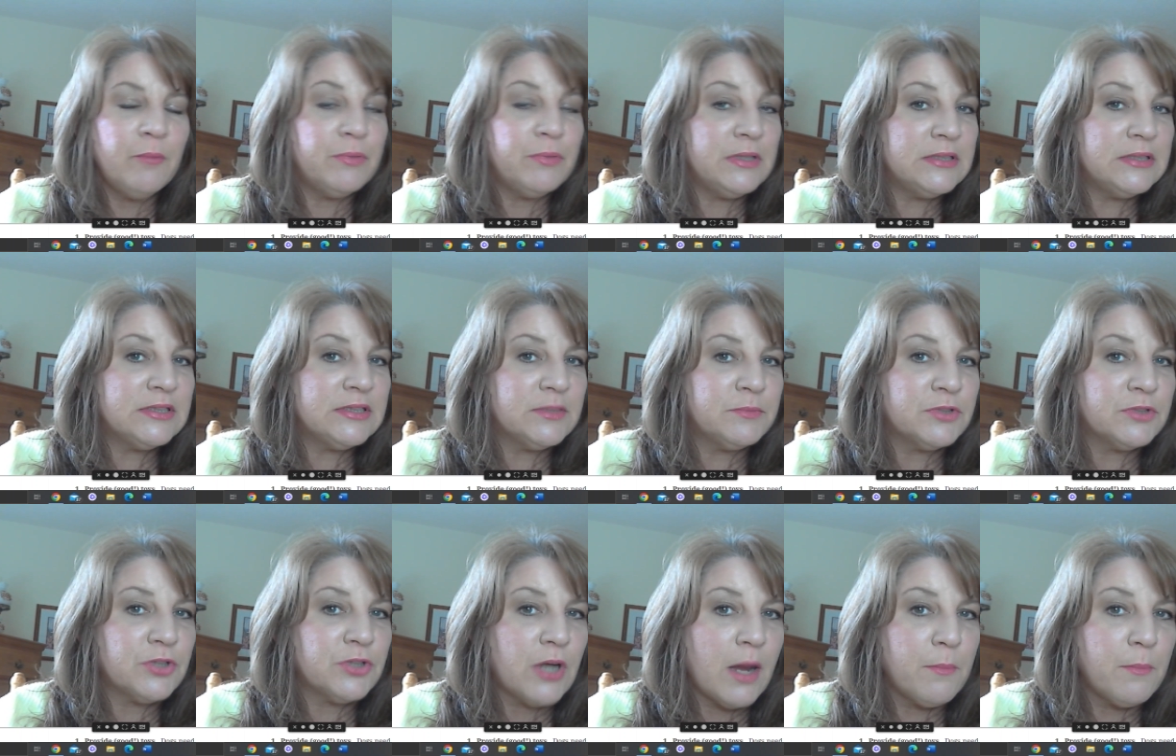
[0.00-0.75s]
Please
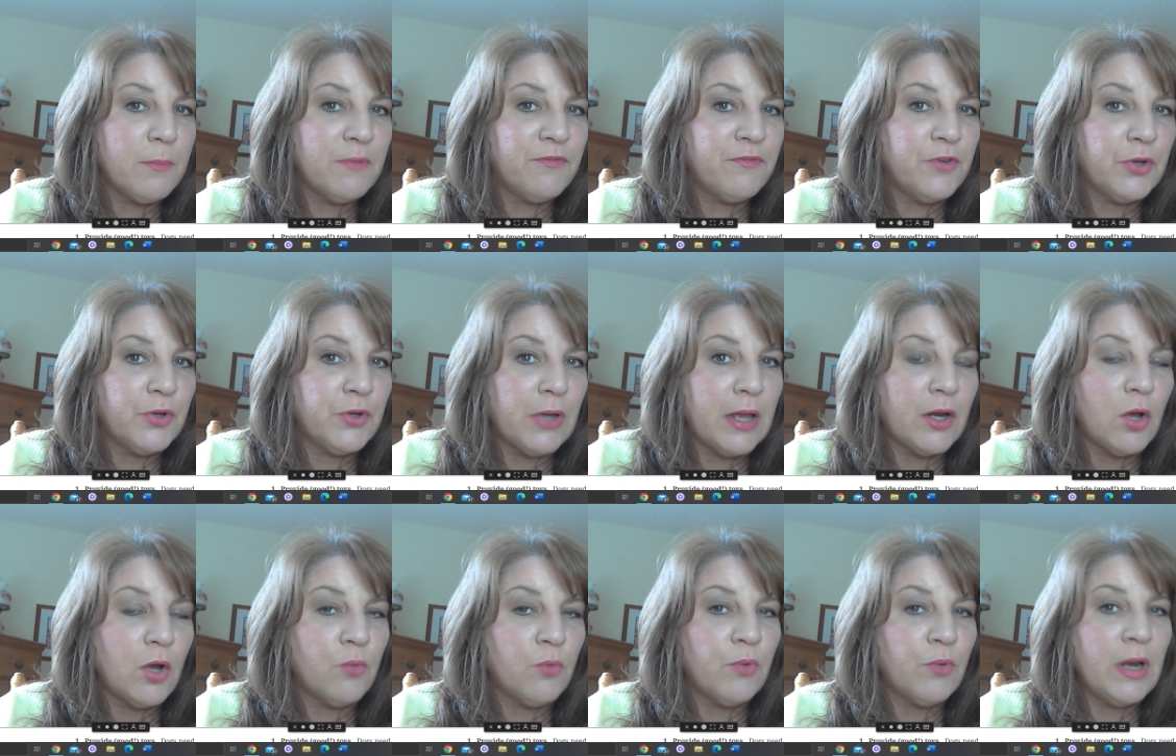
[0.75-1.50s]
subscribe if you're
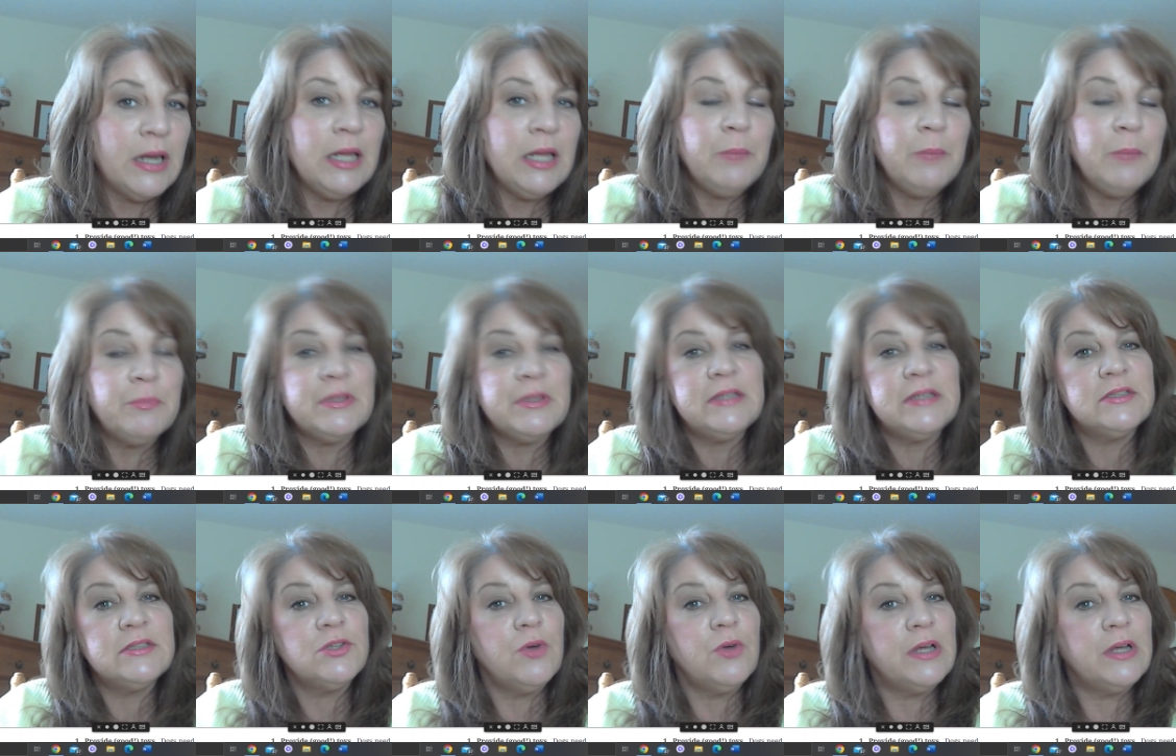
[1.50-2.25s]
not already.
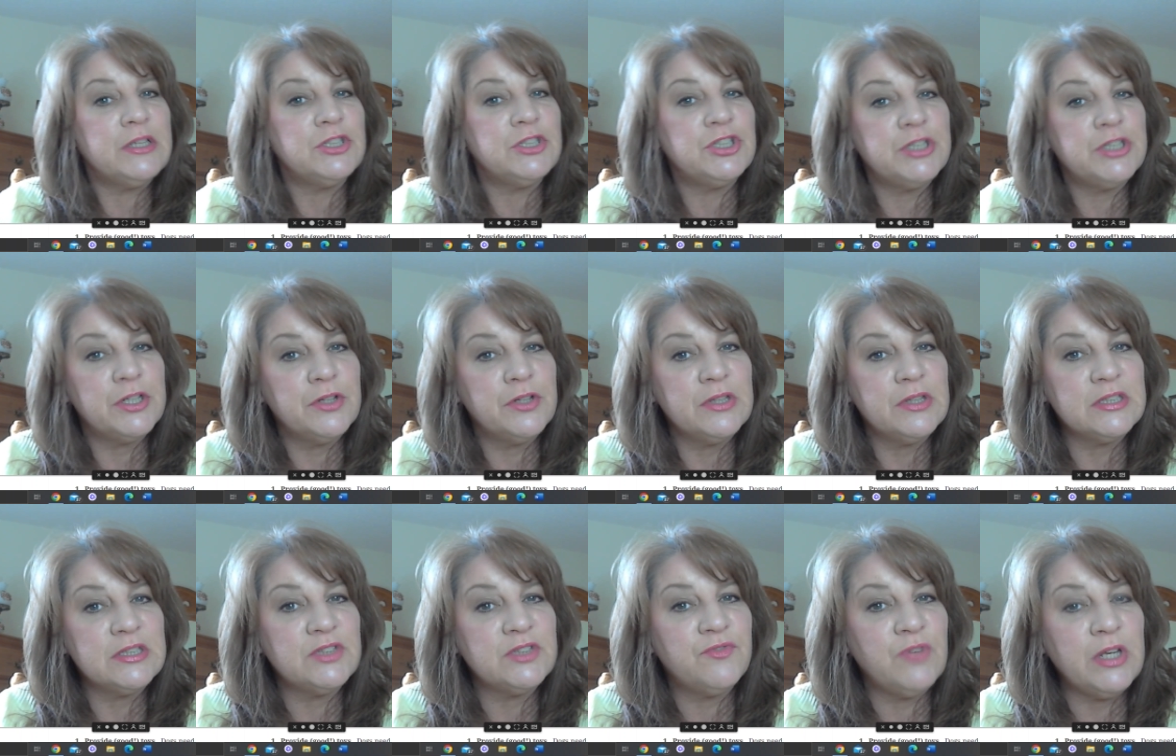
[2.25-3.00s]
Please go ahead and share
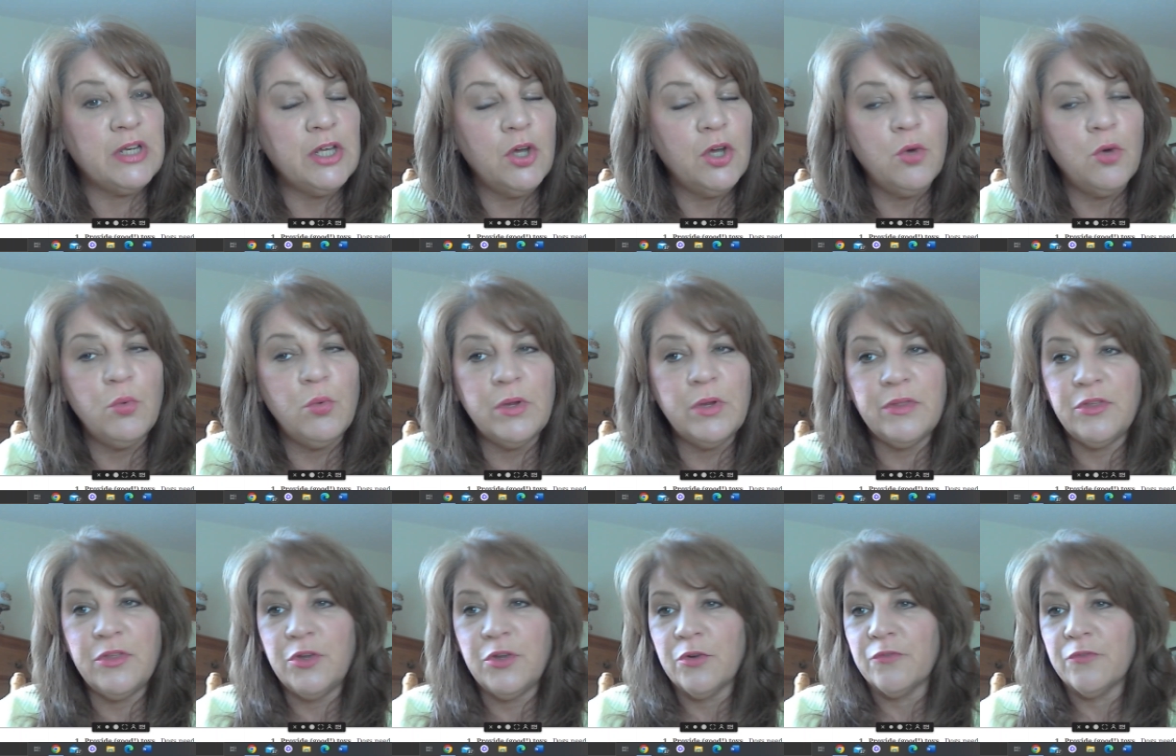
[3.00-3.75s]
this video
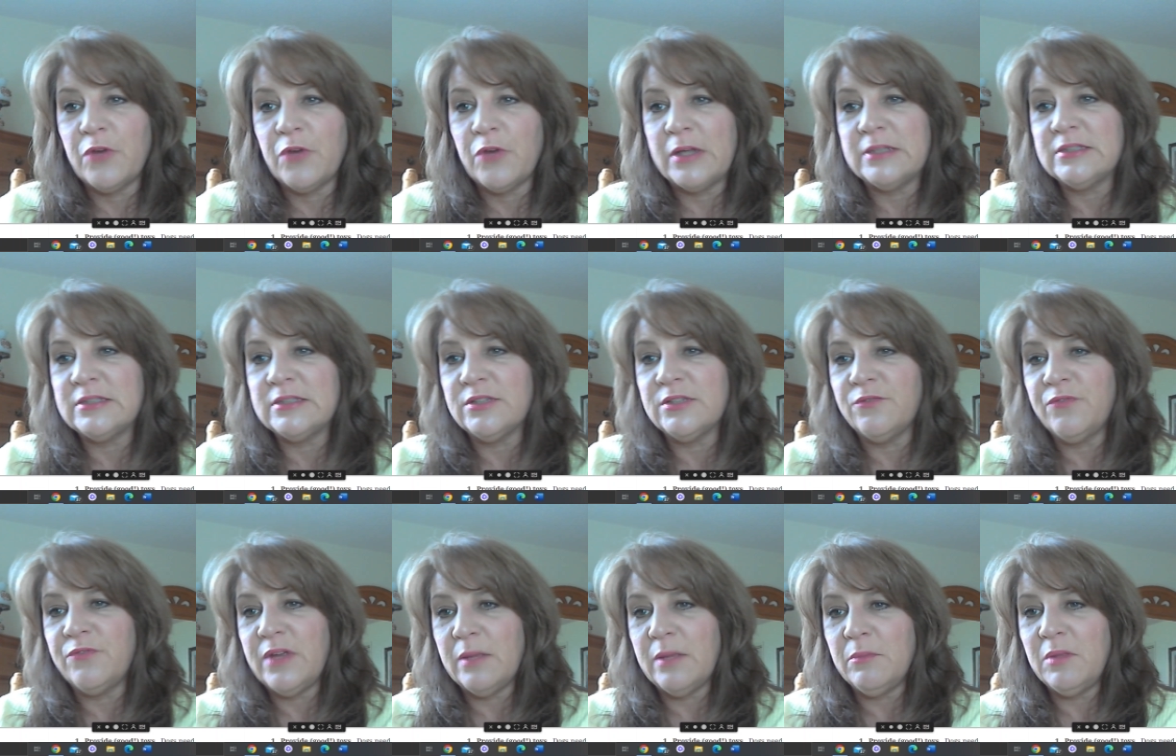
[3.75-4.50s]
with your friends
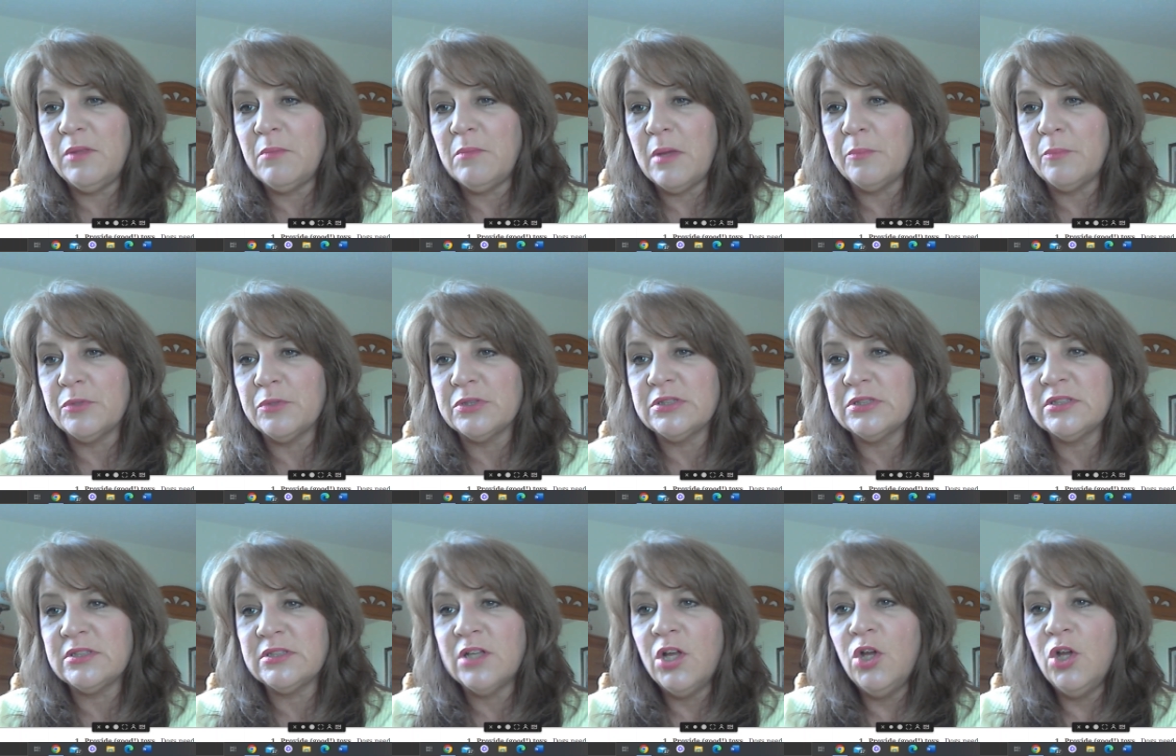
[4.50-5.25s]
and family
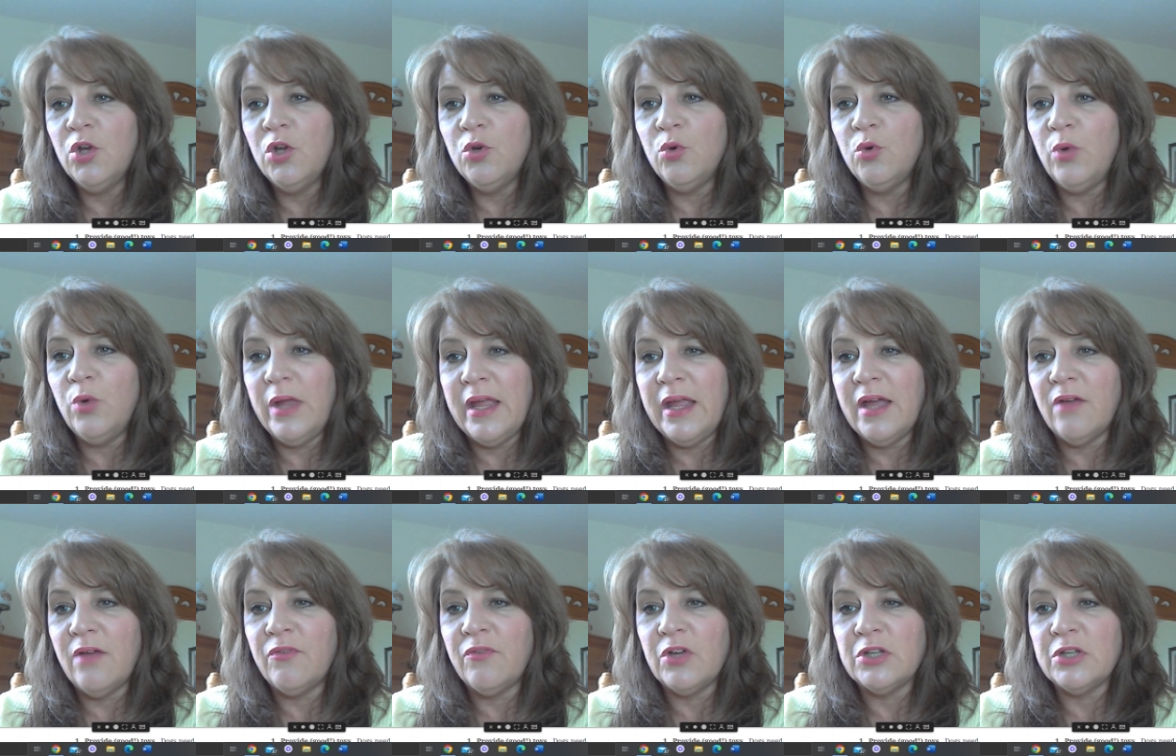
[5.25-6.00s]
members who
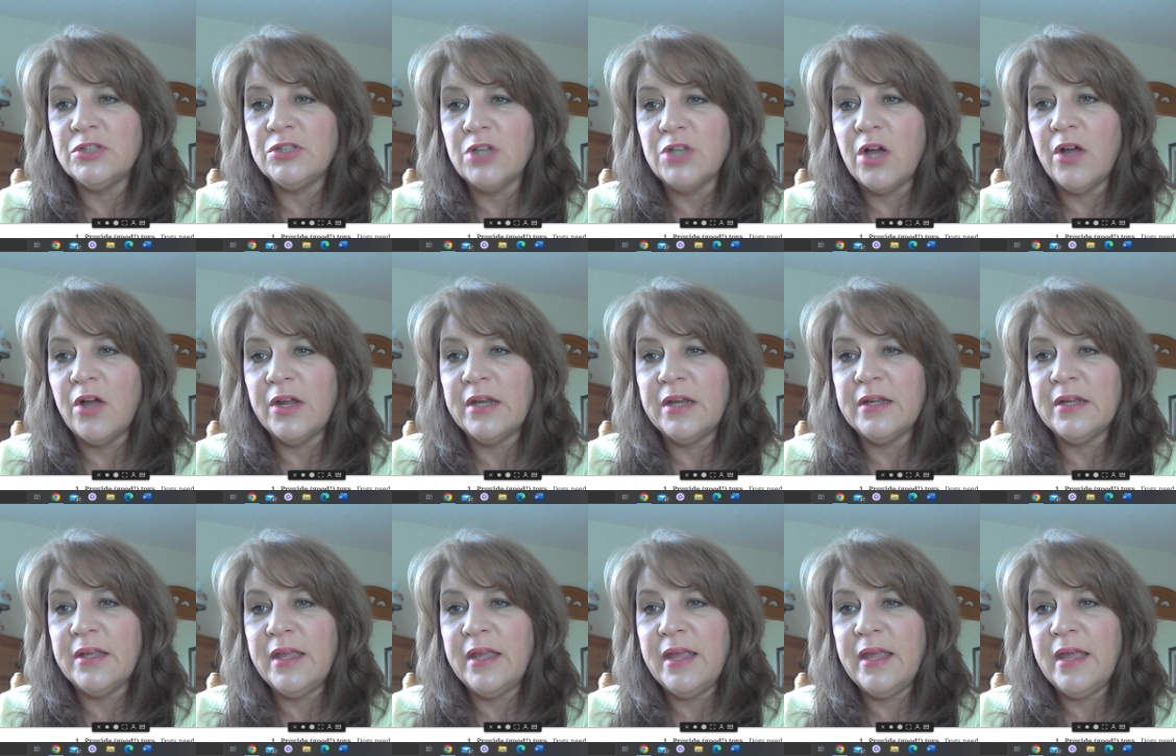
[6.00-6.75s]
have a dog and
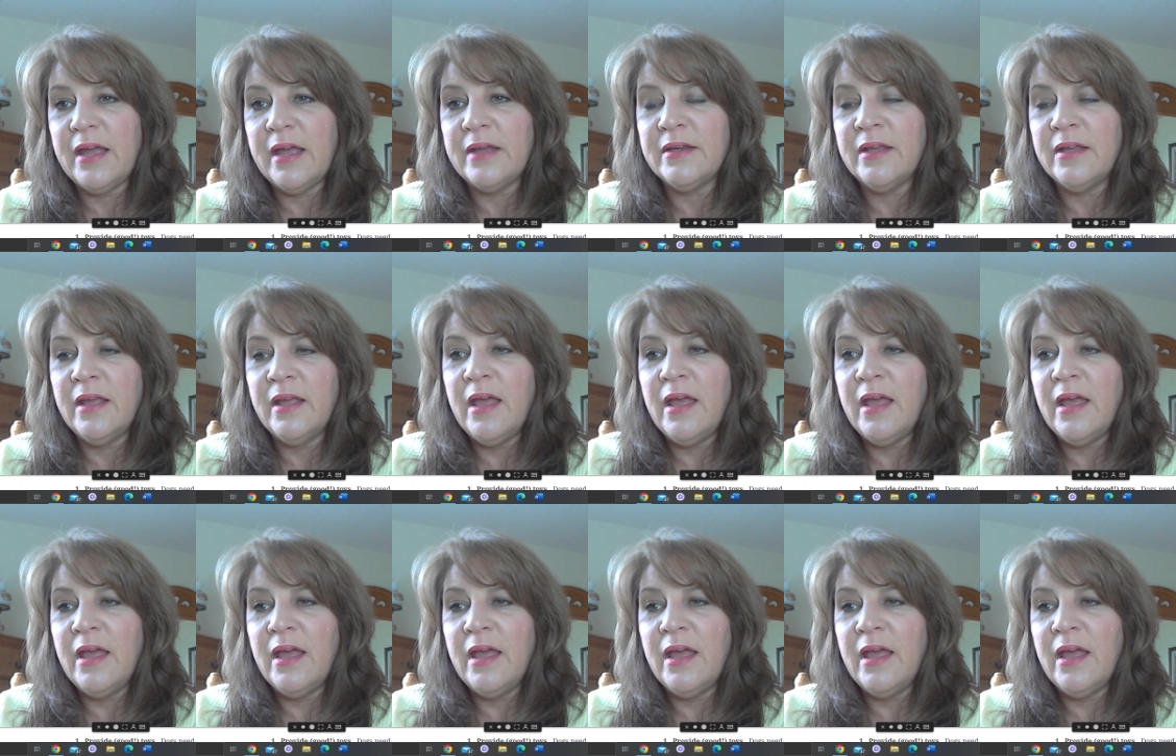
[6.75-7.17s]
a cat.